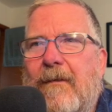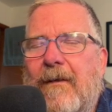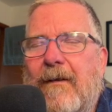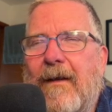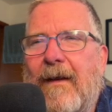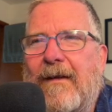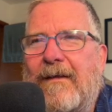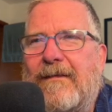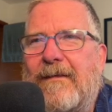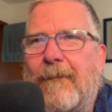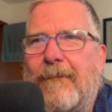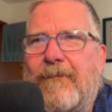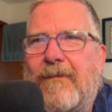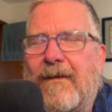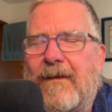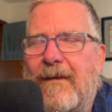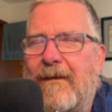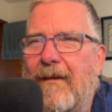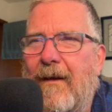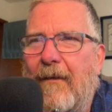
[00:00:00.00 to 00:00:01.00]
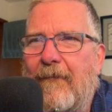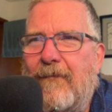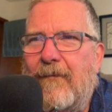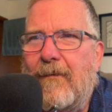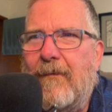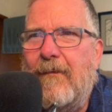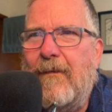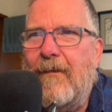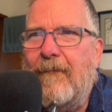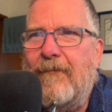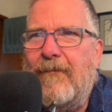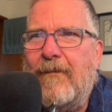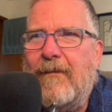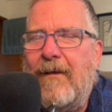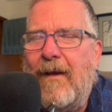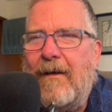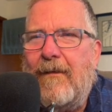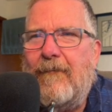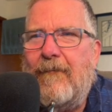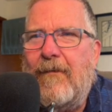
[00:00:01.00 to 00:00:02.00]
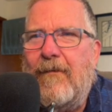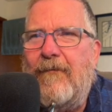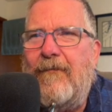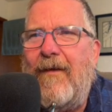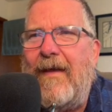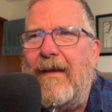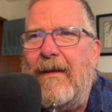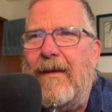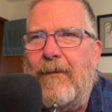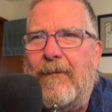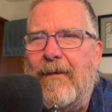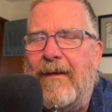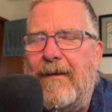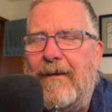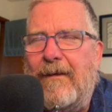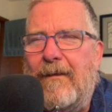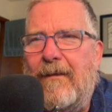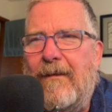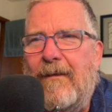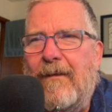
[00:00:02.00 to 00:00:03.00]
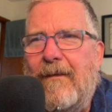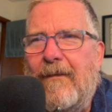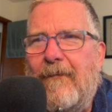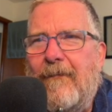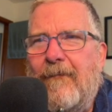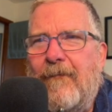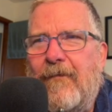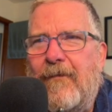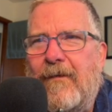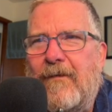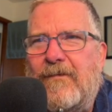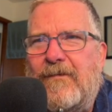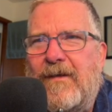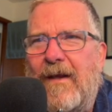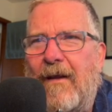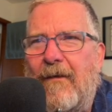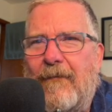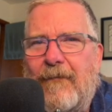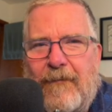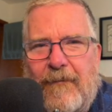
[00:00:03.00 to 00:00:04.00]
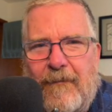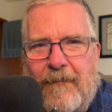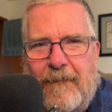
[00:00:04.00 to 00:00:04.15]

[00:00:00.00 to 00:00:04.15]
accepting it. You have to kind of evaluate it for yourself